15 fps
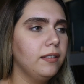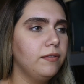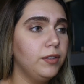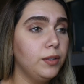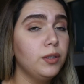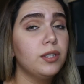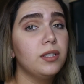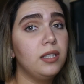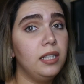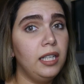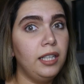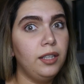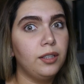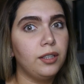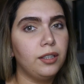a few years
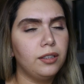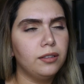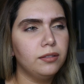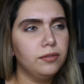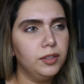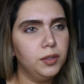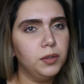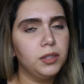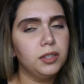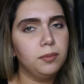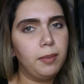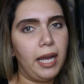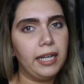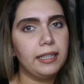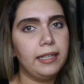later, a few years
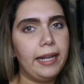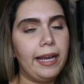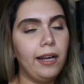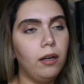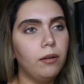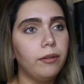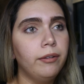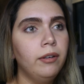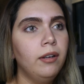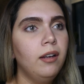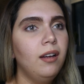back now,